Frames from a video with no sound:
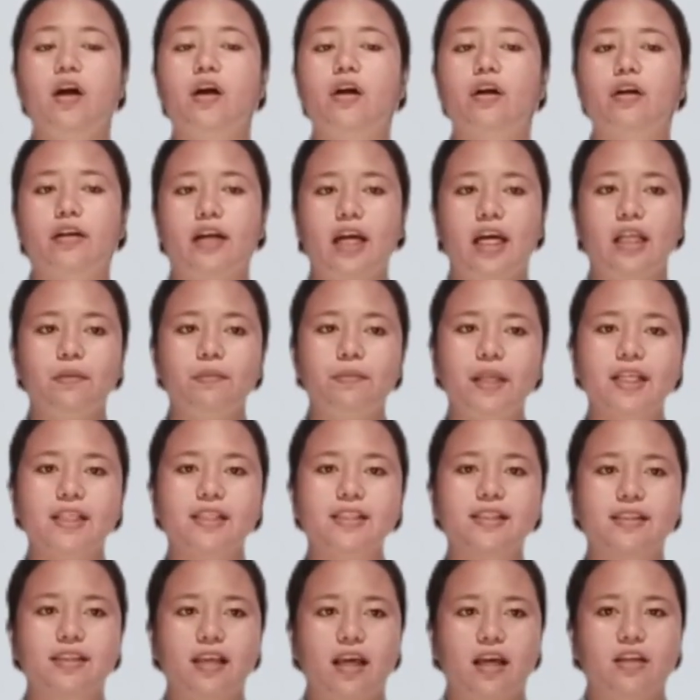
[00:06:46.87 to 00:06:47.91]
Red blood
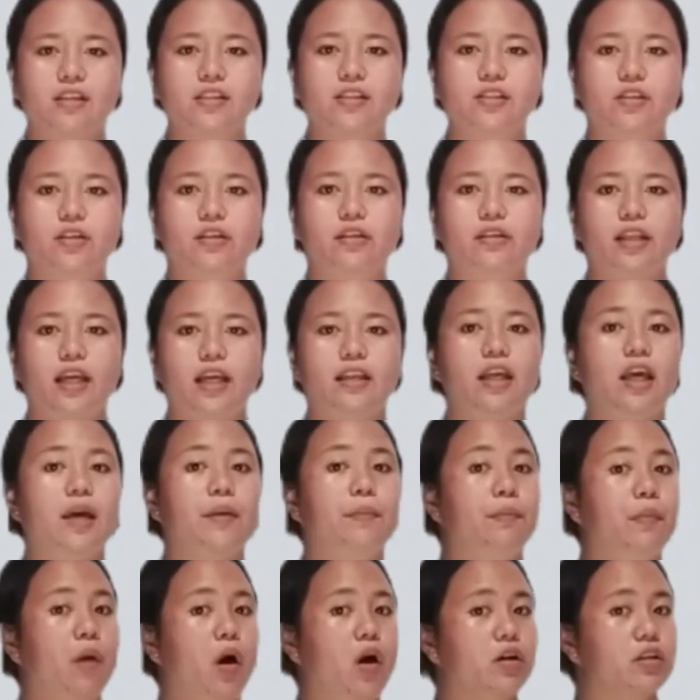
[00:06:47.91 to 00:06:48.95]
cells contain
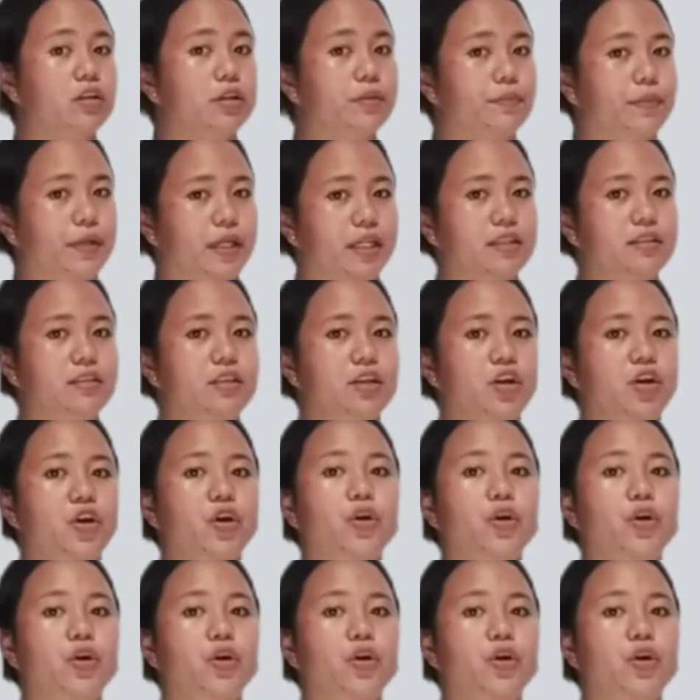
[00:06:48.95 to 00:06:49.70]
hemoglobin,